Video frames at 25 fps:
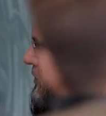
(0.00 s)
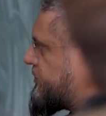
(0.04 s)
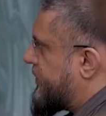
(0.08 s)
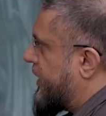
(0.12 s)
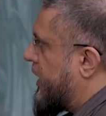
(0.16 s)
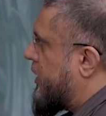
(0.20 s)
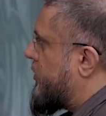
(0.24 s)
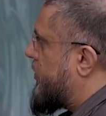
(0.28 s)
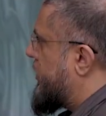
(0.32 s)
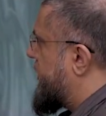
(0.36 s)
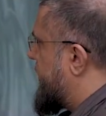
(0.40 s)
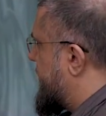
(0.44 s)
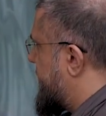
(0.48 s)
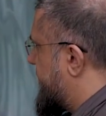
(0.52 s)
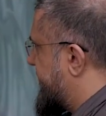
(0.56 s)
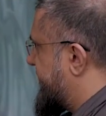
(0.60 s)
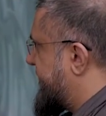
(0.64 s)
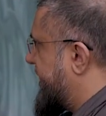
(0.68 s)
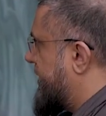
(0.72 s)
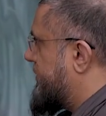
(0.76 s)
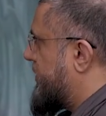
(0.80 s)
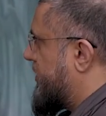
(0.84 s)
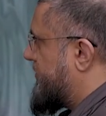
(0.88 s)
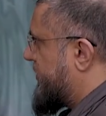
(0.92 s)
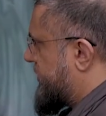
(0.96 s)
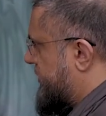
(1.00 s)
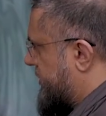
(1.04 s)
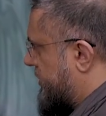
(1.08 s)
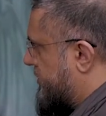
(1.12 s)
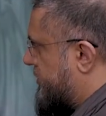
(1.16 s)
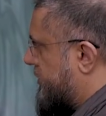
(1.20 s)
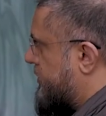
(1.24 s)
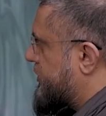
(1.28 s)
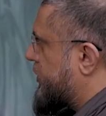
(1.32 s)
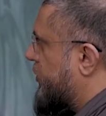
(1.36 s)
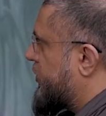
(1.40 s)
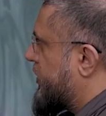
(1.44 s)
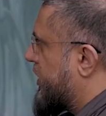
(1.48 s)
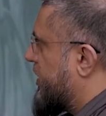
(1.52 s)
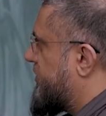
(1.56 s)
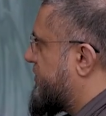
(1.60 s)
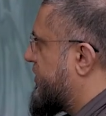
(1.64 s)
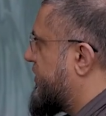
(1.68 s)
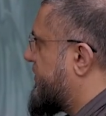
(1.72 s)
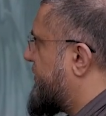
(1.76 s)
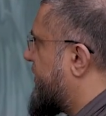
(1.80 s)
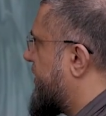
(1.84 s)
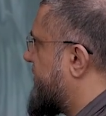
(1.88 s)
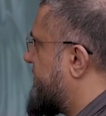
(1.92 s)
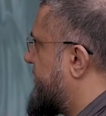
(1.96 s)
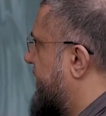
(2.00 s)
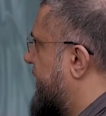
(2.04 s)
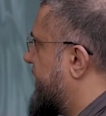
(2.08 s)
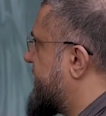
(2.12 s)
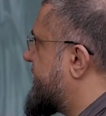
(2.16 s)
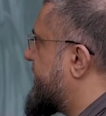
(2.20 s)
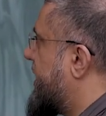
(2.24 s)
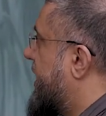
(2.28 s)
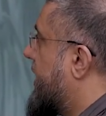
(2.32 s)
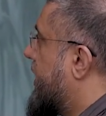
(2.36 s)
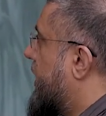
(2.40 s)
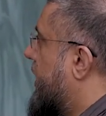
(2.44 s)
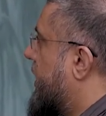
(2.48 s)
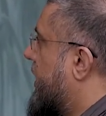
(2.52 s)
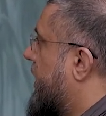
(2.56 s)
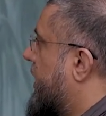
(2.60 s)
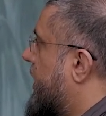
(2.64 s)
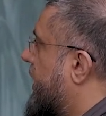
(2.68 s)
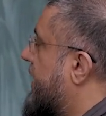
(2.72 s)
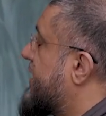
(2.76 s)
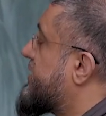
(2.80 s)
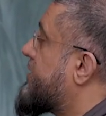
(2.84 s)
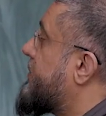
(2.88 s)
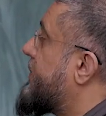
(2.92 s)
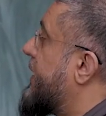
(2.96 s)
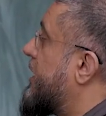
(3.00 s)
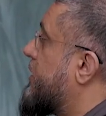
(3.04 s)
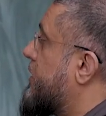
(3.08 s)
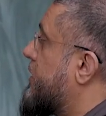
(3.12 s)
bit I want to just skim over, because I don't want to go over the 5 minutes, is about